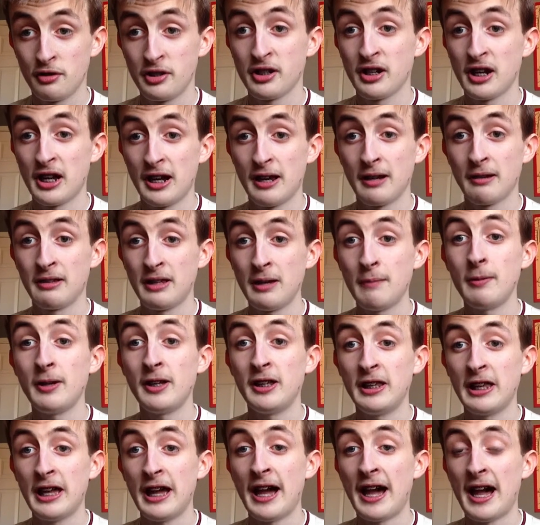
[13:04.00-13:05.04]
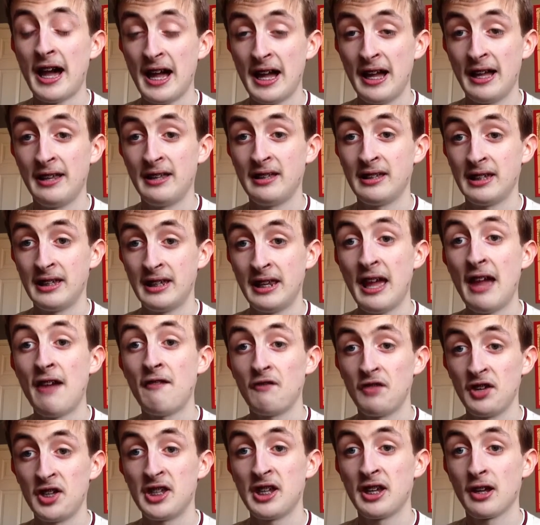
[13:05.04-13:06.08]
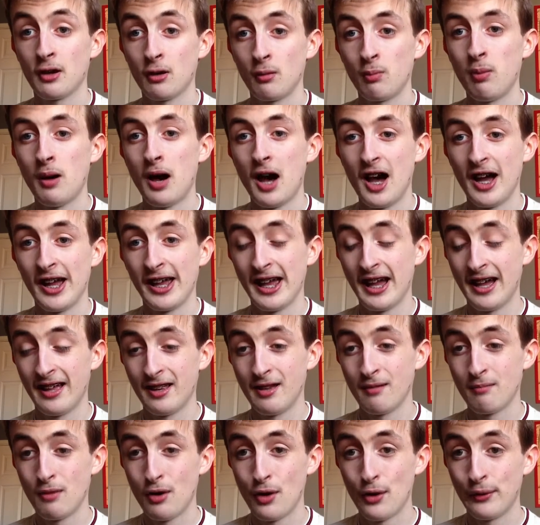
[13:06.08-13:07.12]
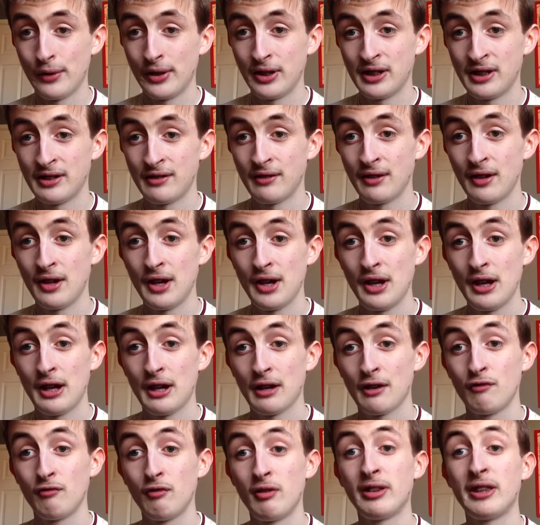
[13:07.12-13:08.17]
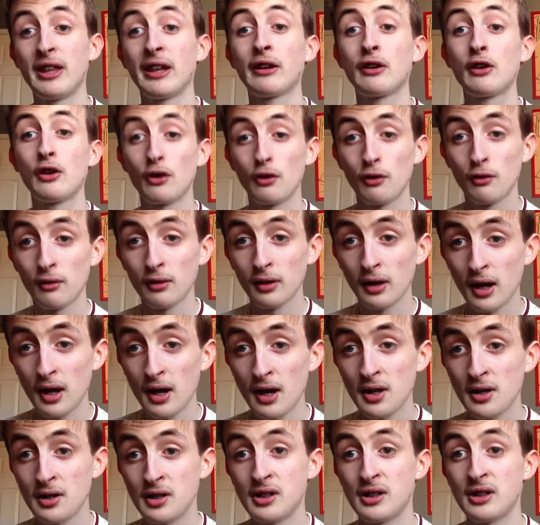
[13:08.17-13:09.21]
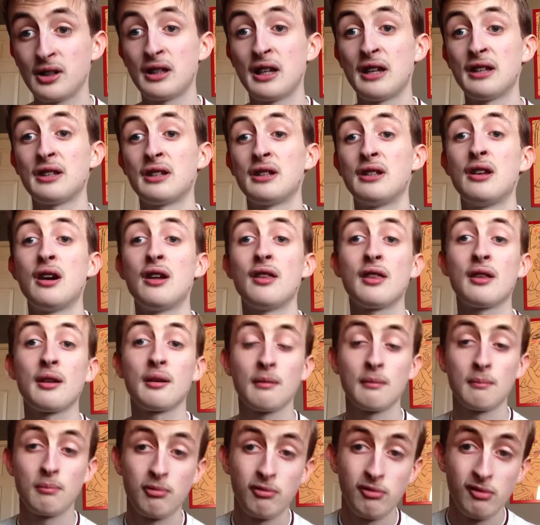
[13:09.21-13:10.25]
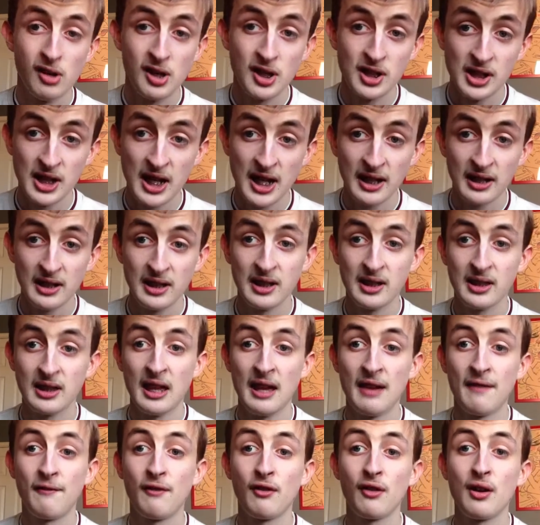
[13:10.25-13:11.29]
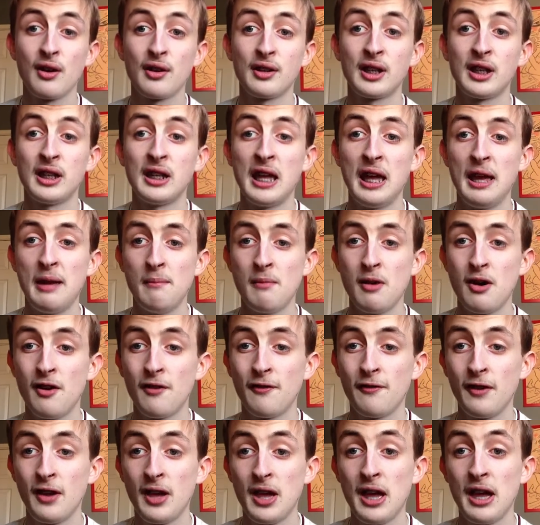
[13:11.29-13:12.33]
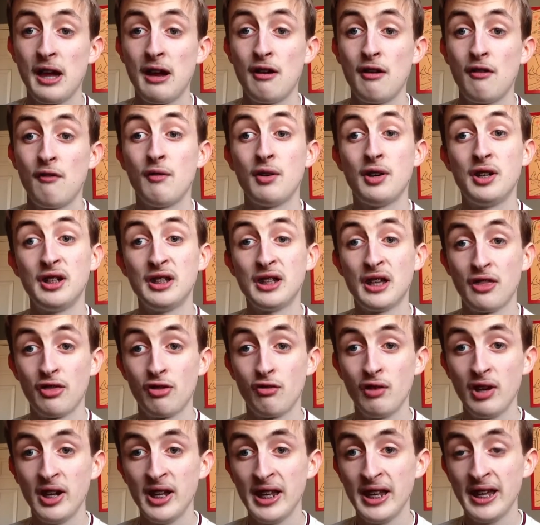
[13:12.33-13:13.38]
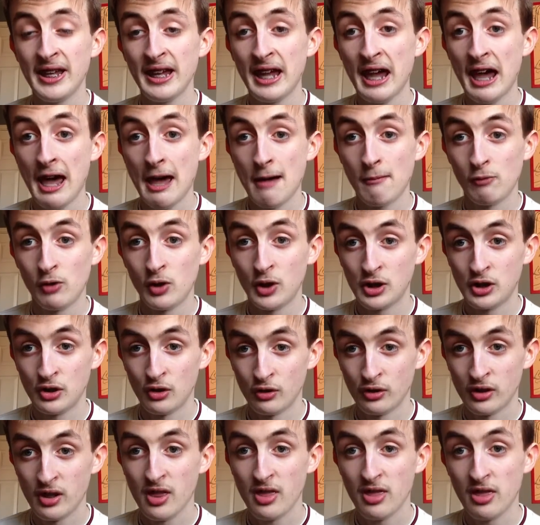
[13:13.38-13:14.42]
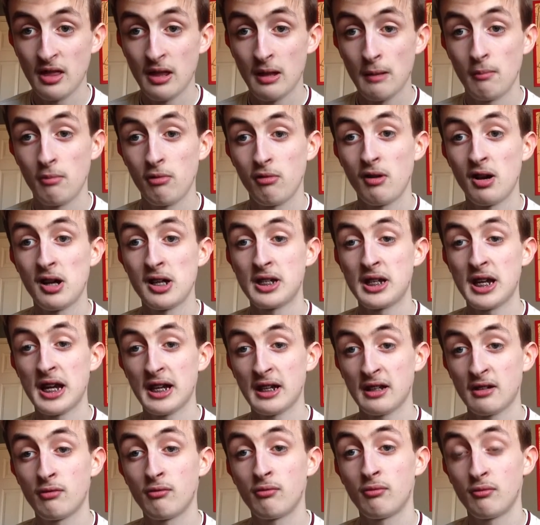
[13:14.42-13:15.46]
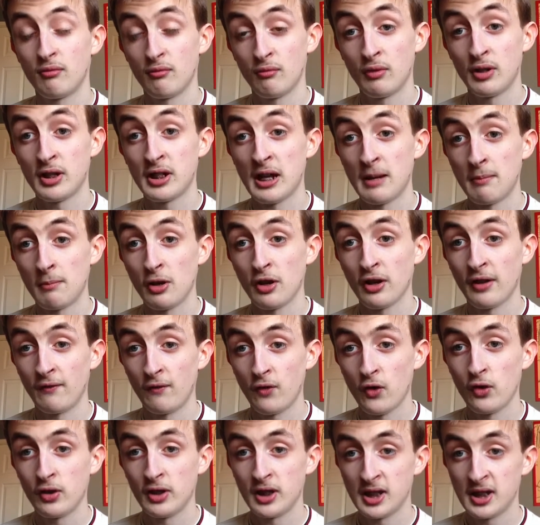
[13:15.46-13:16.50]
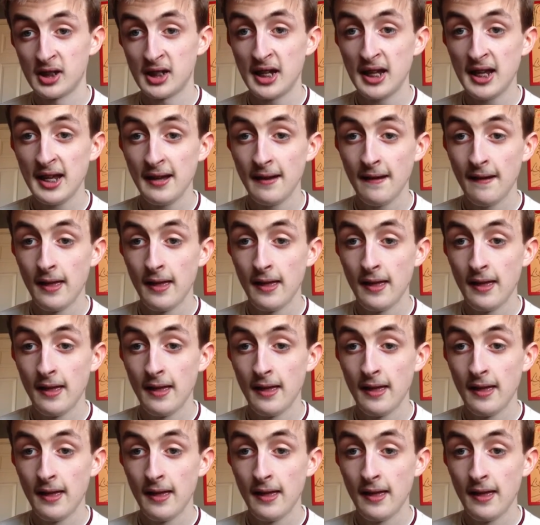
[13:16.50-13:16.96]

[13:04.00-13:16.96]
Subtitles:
kind of dipping their hand in every single pie at the moment. With the Google Glass, there's another project I forgot the name of, which is a 3D camera sort of project, which I'm looking forward to see.